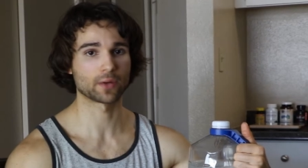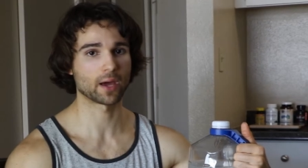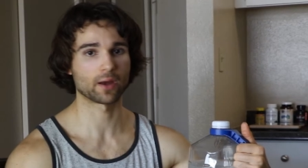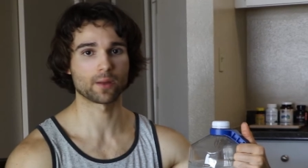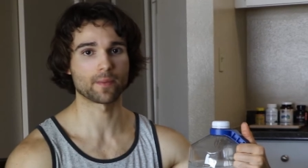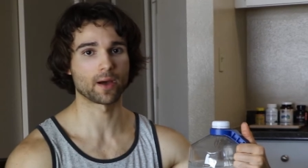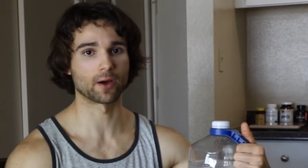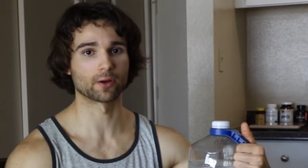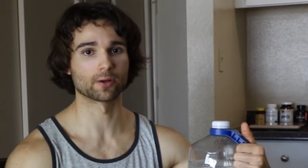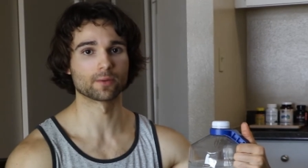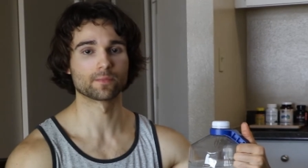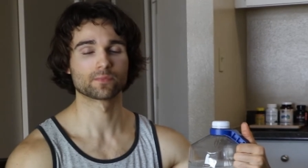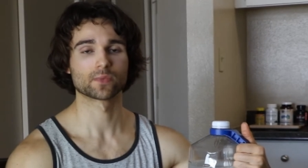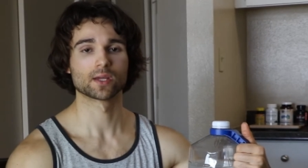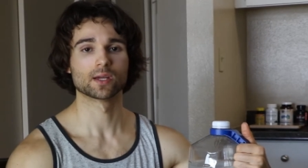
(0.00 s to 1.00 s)
doubt about it.
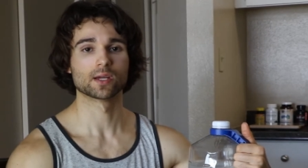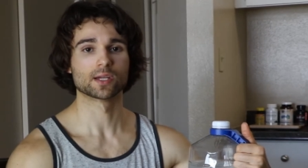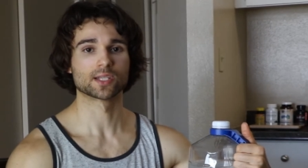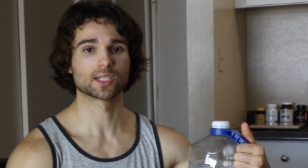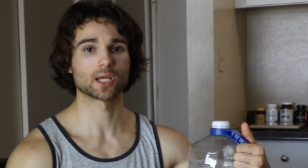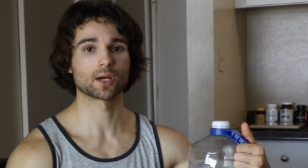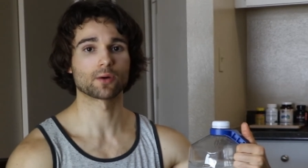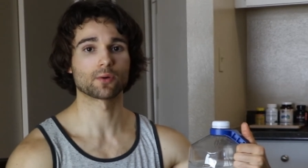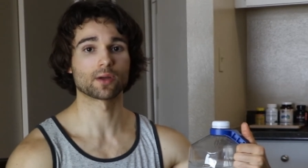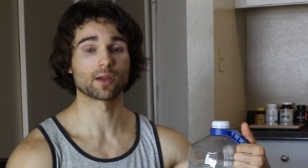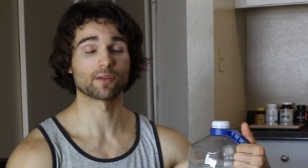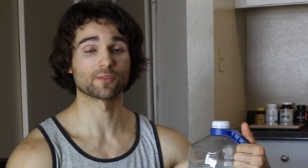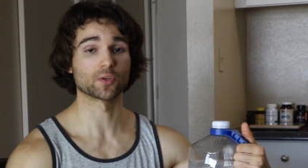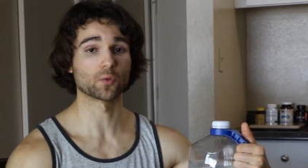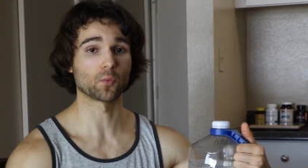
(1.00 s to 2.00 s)
So
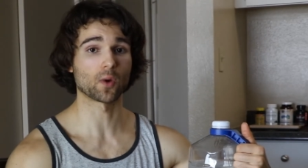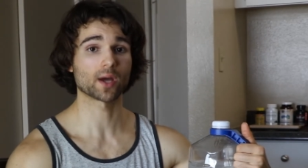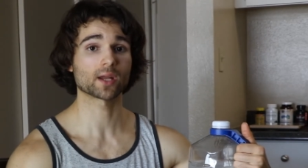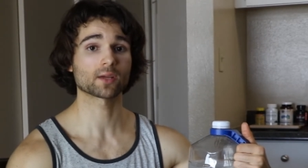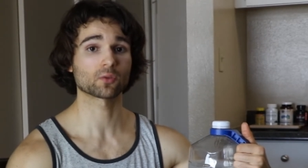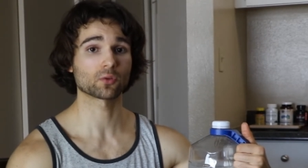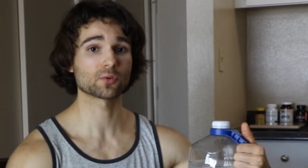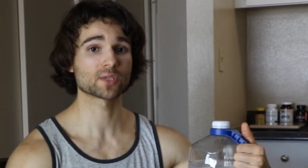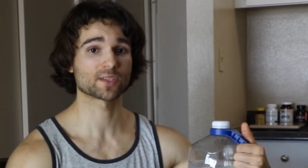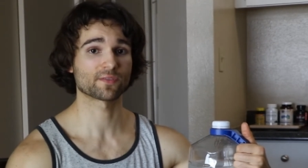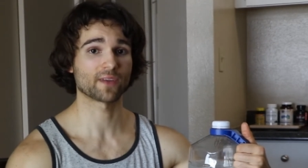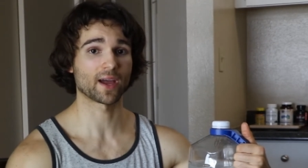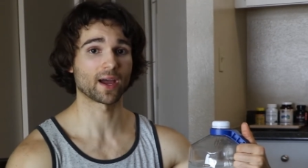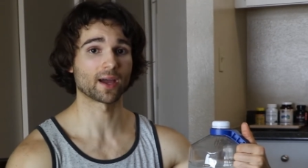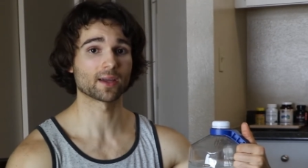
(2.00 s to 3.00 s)
if you want to lose
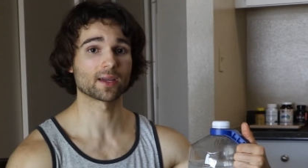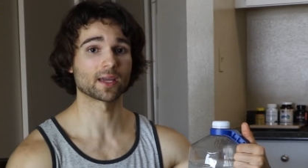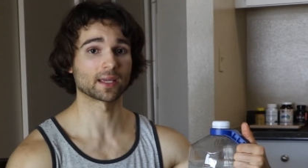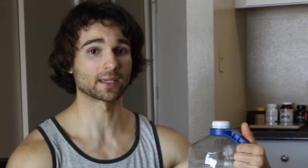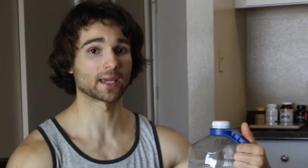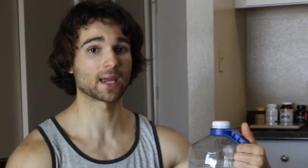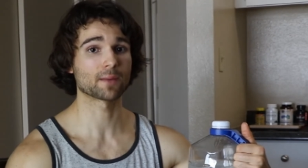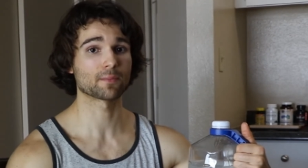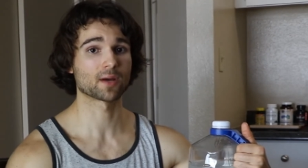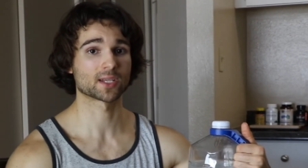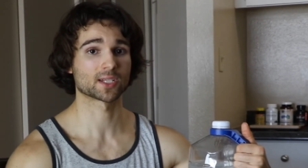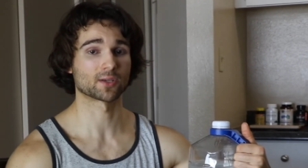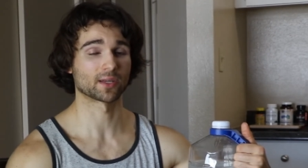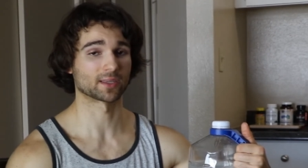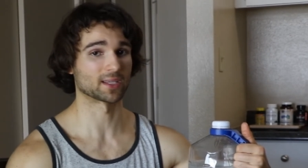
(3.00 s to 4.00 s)
fat and gain
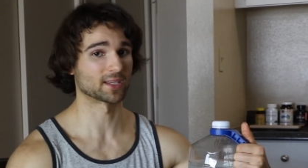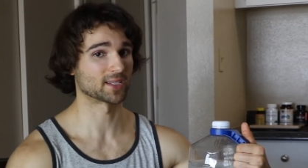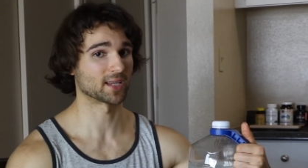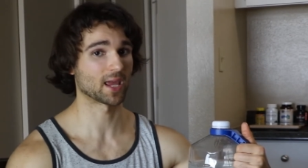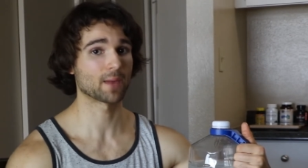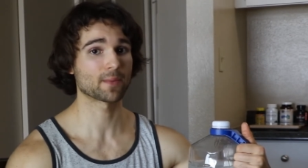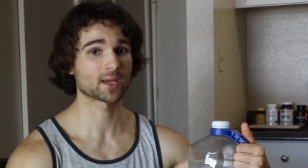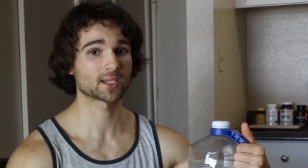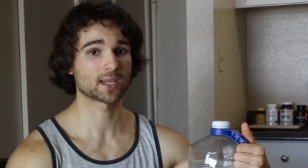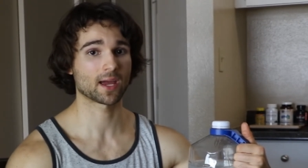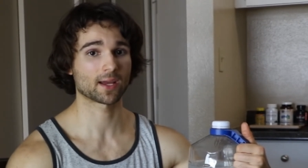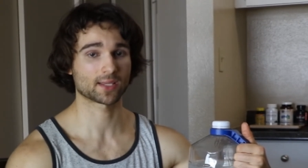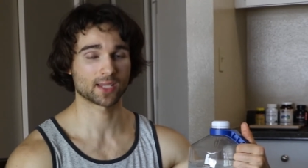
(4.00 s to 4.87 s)
muscle at the same exact